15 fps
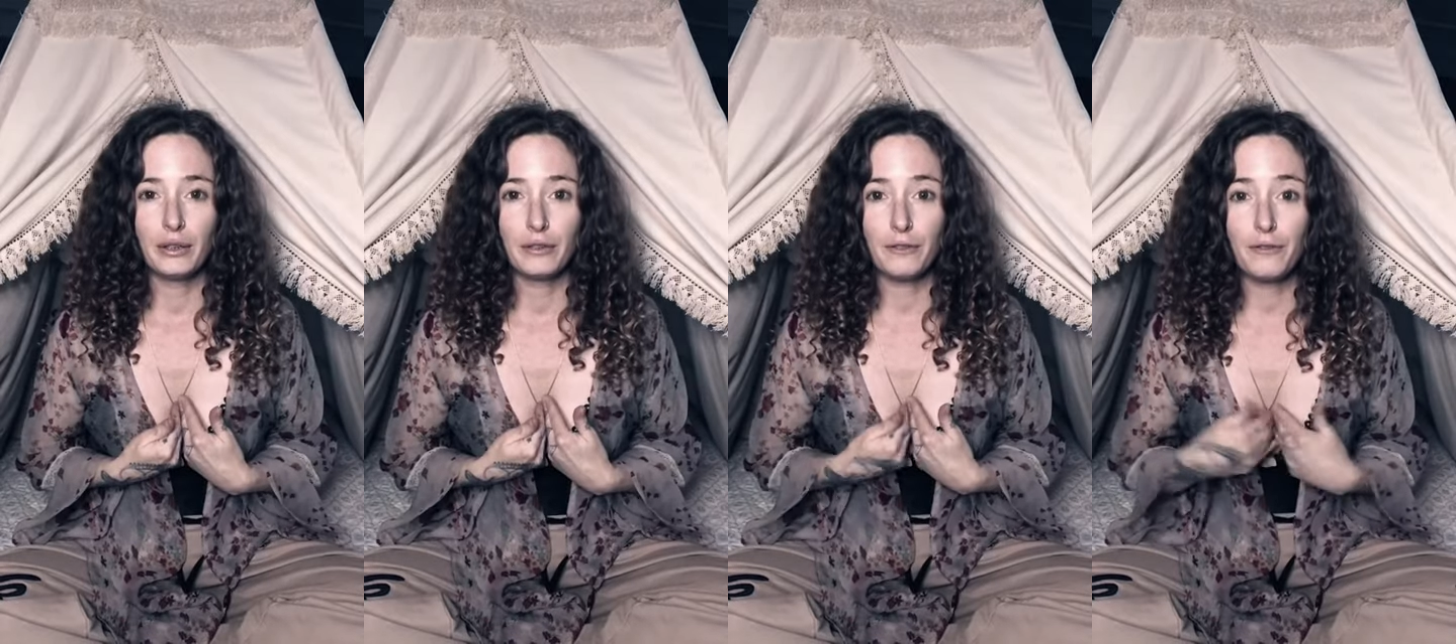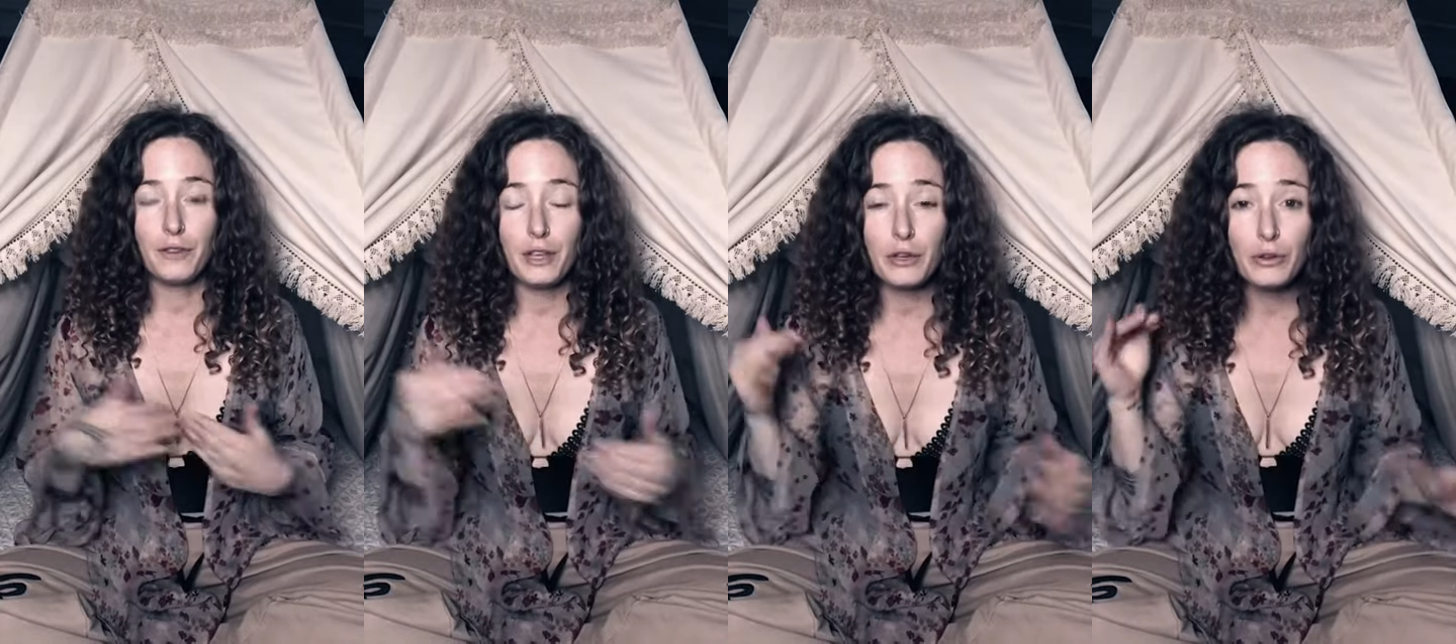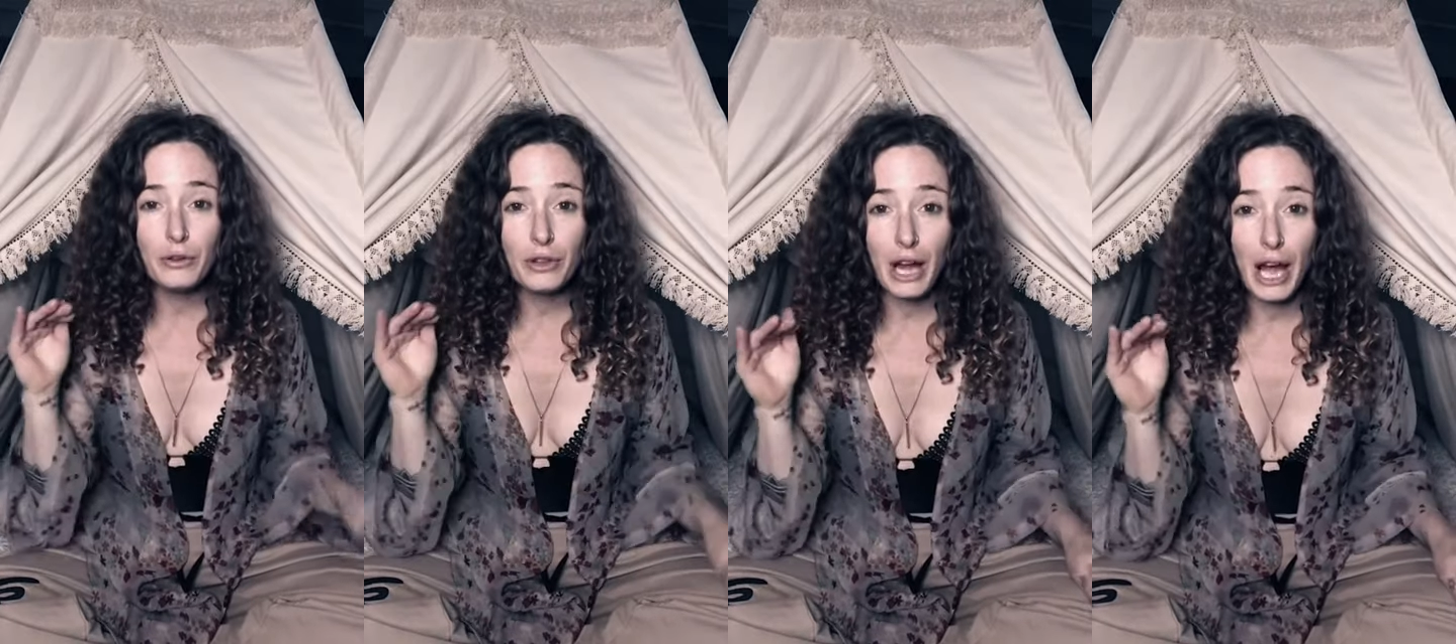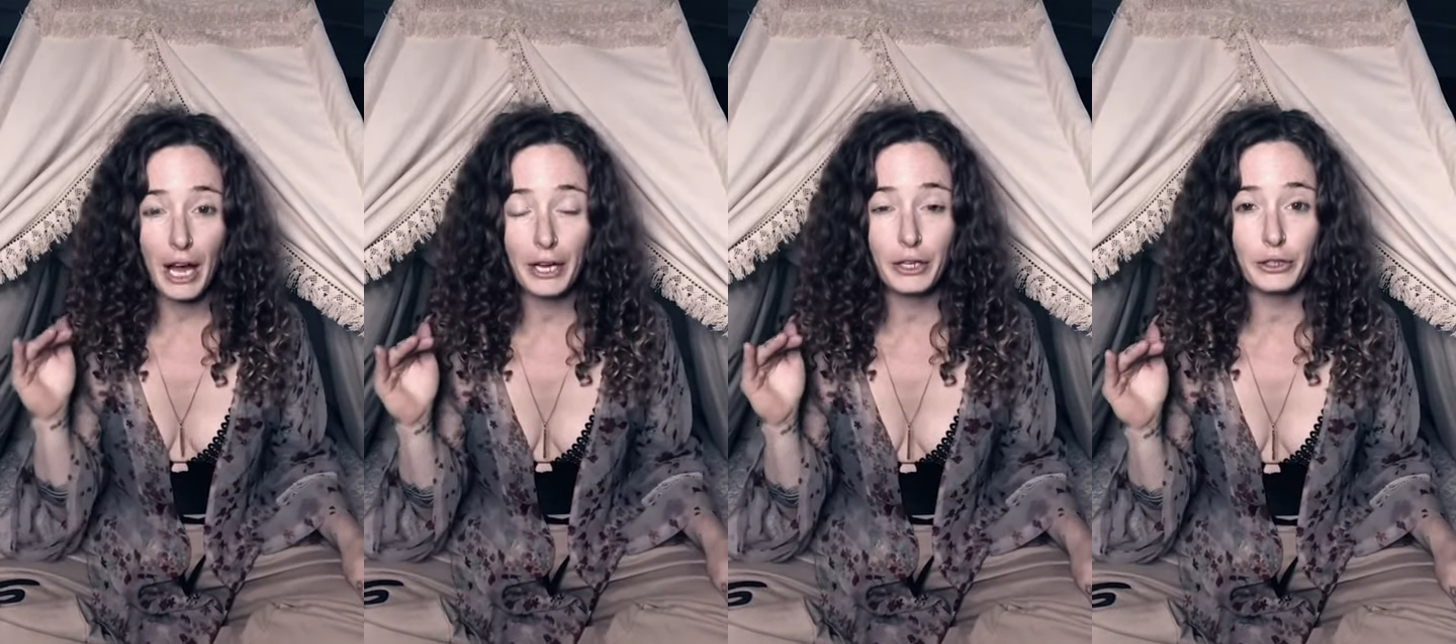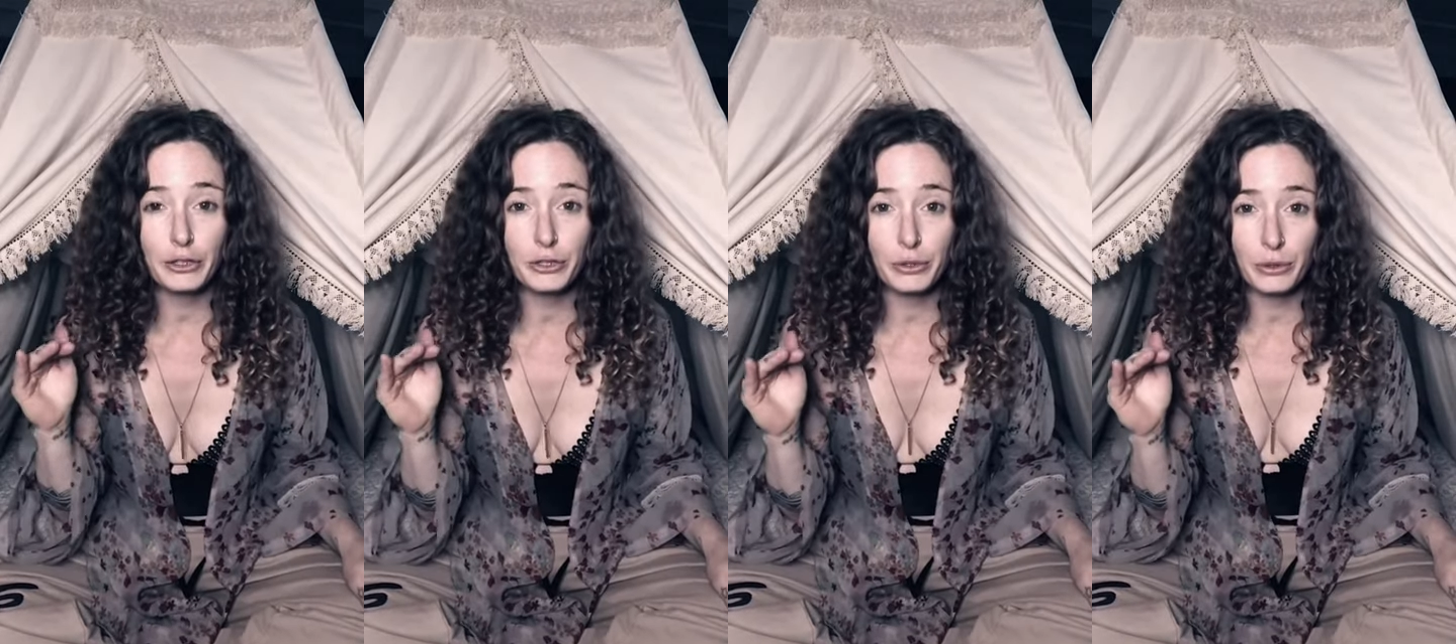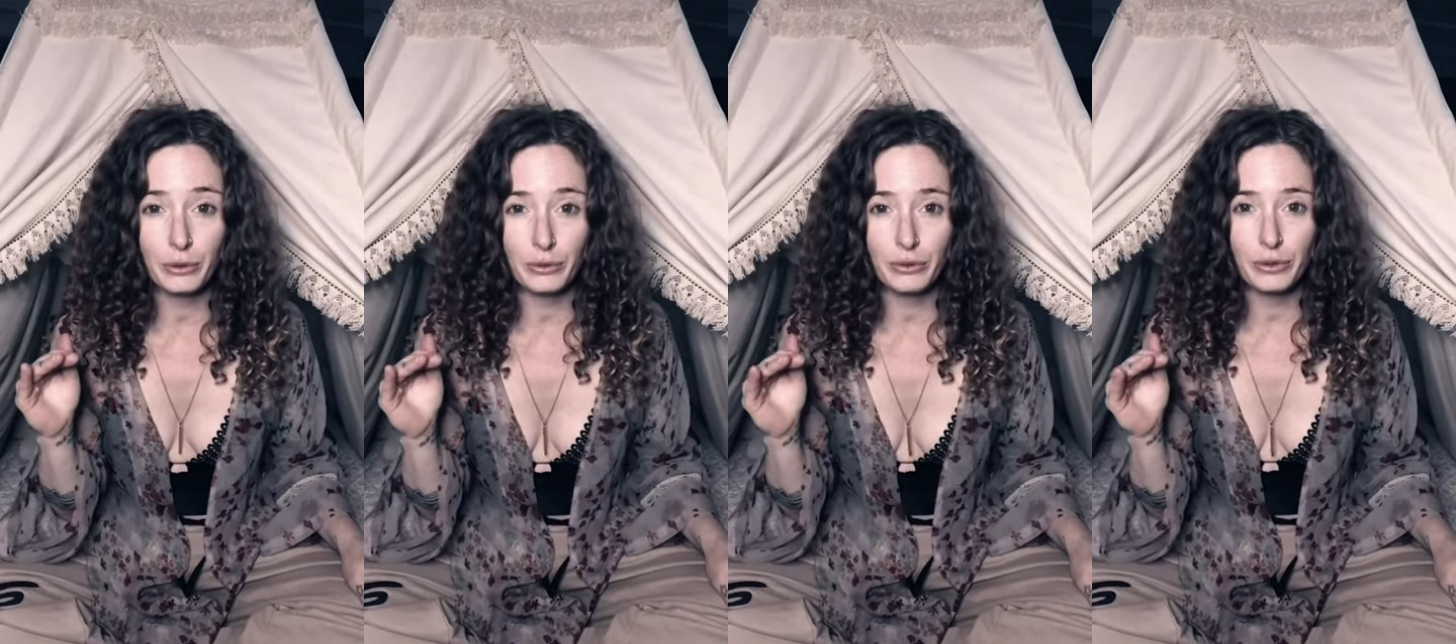feel the higher
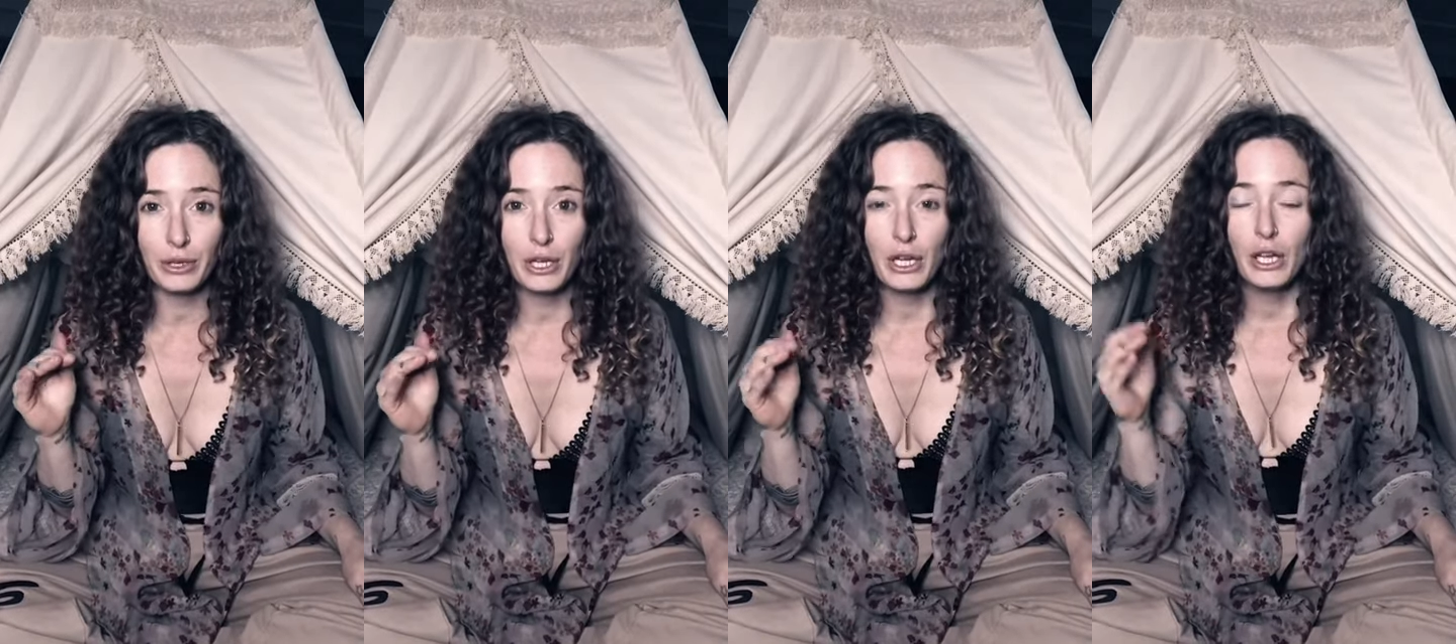truth.